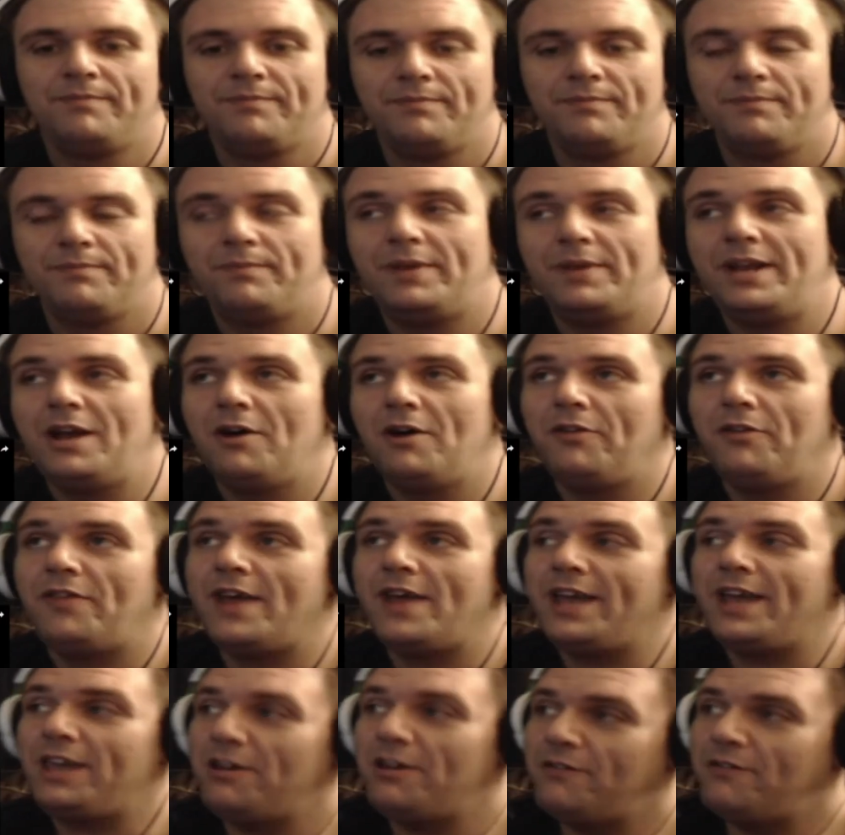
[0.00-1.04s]
But no,
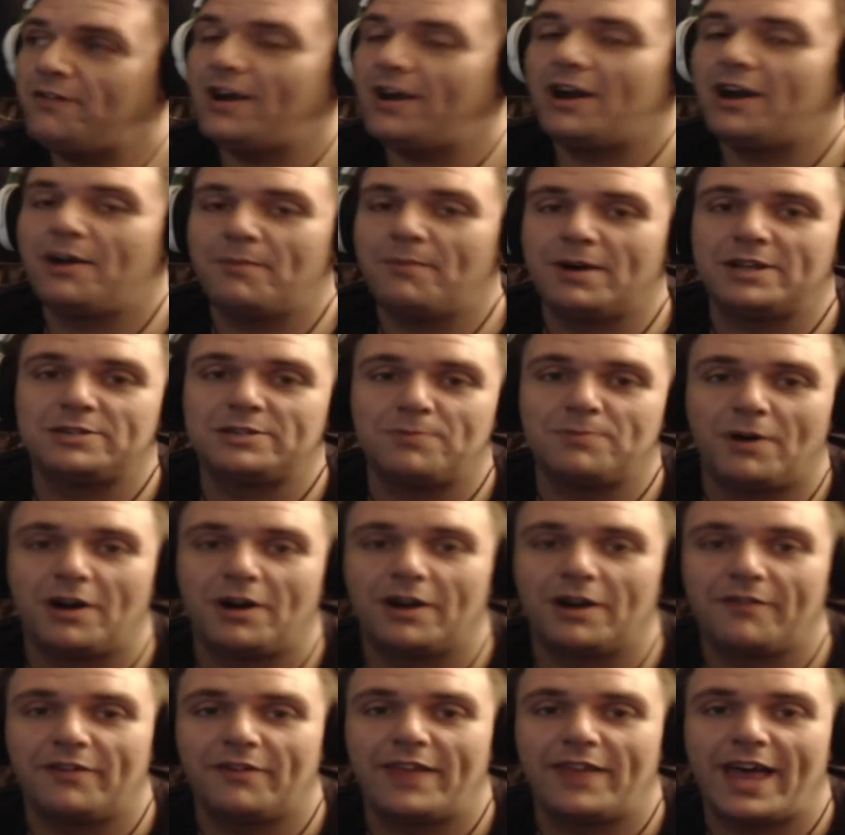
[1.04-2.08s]
thank you very much,
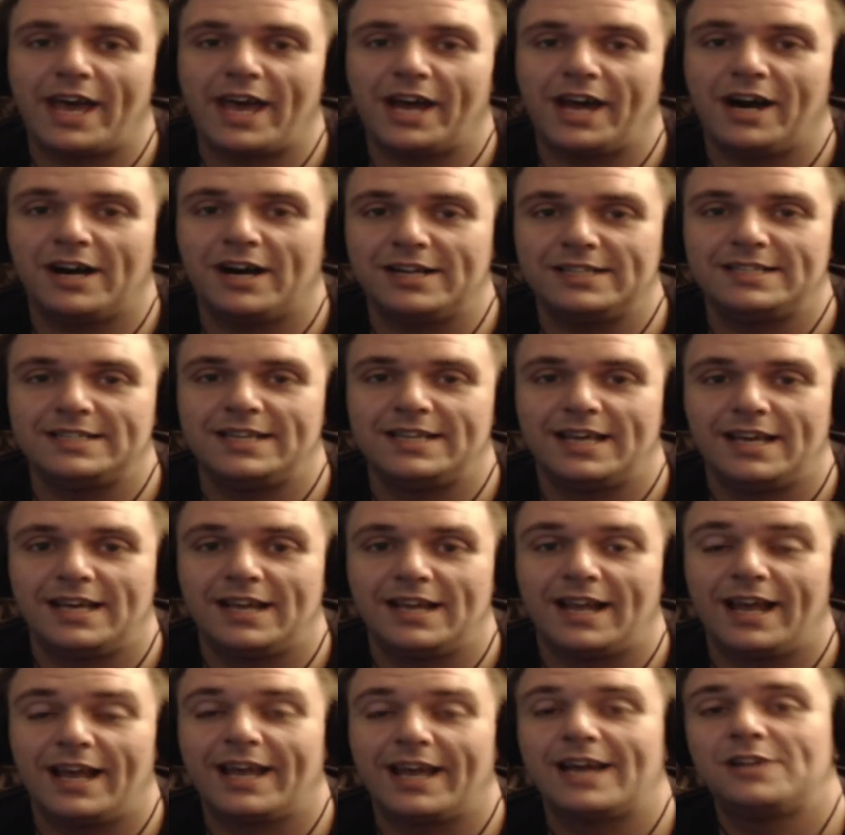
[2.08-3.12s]
Mark, for that
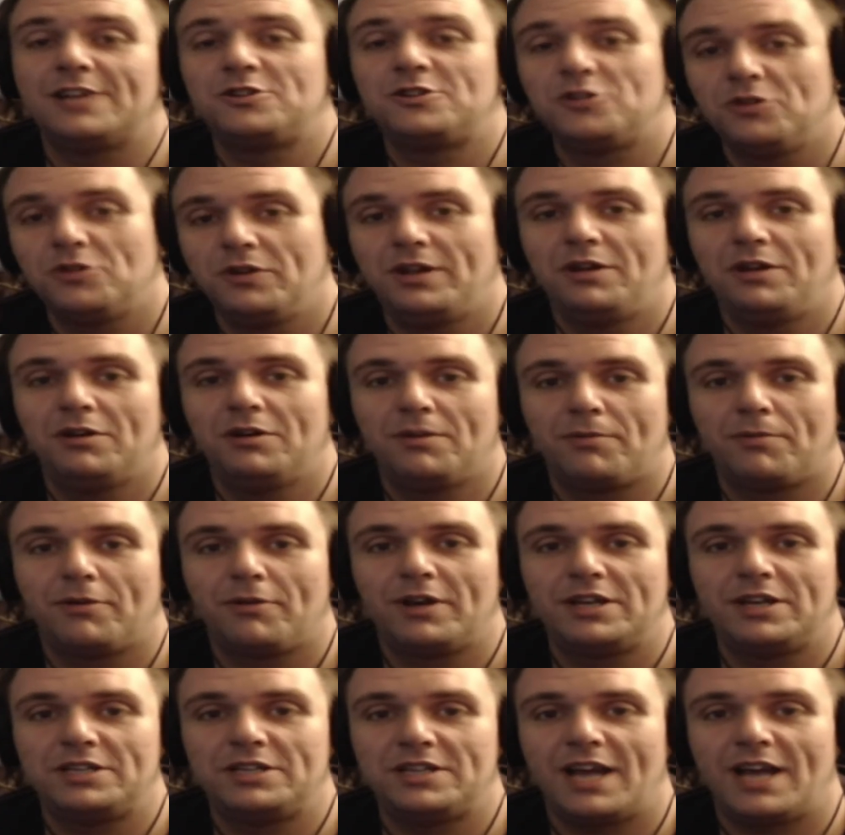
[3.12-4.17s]
content. Like, I truly do
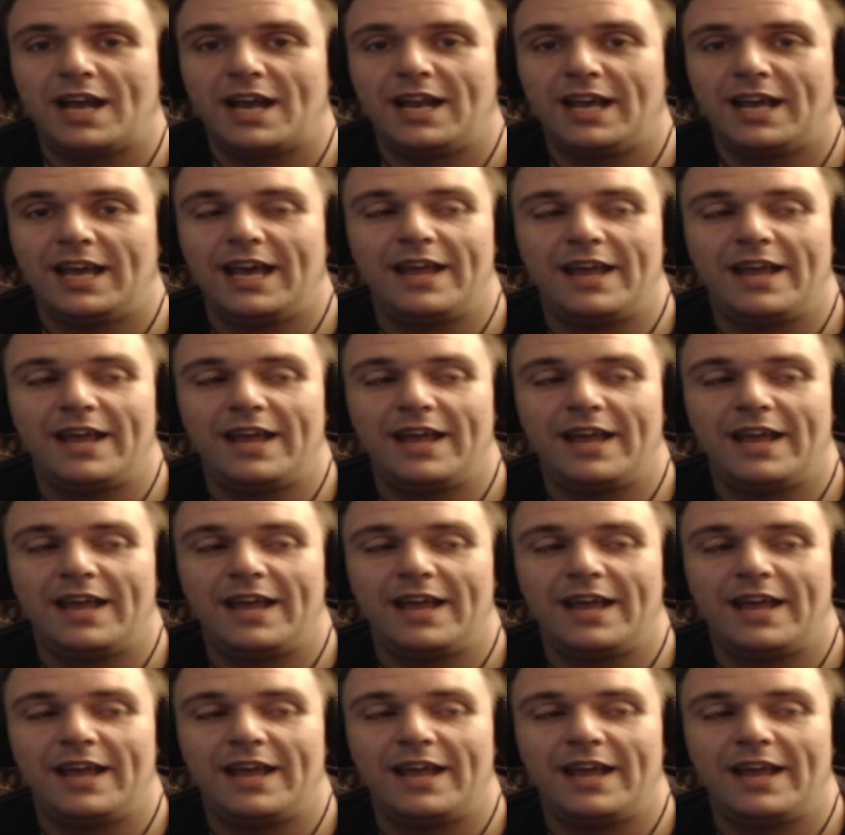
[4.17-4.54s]
appreciate it.